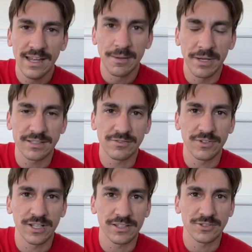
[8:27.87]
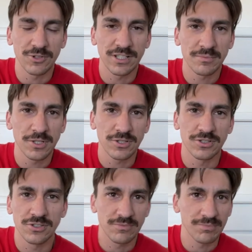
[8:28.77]
makes it feel like the
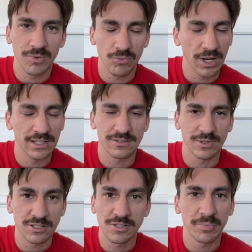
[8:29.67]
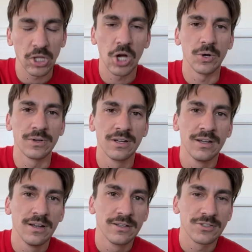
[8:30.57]
transmission's ready to explode.
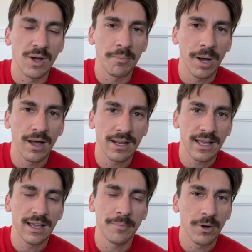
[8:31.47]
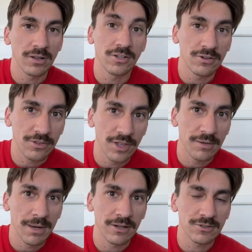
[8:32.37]
So I bought a polyurethane
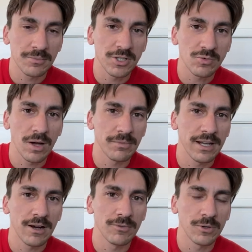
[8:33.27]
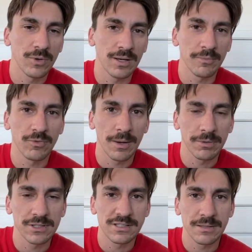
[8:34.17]
mount, so I'm going to swap that out real quick before I
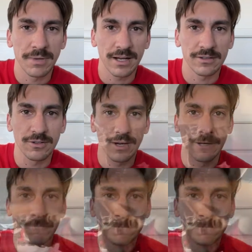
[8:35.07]
put this thing back on the ground.